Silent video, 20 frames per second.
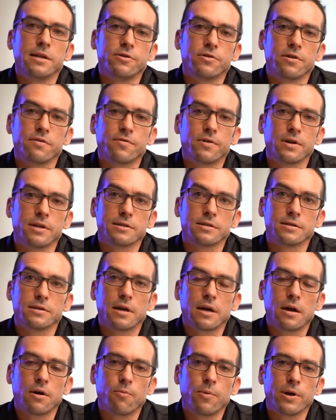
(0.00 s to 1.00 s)
different
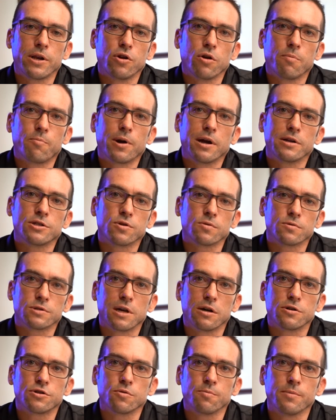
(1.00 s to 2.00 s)
when you approach your
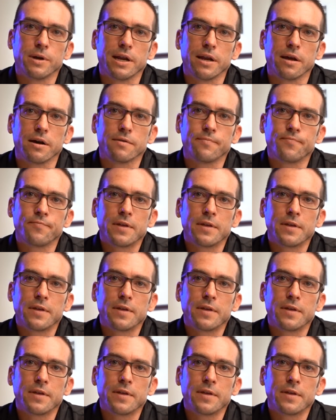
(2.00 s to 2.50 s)
social media.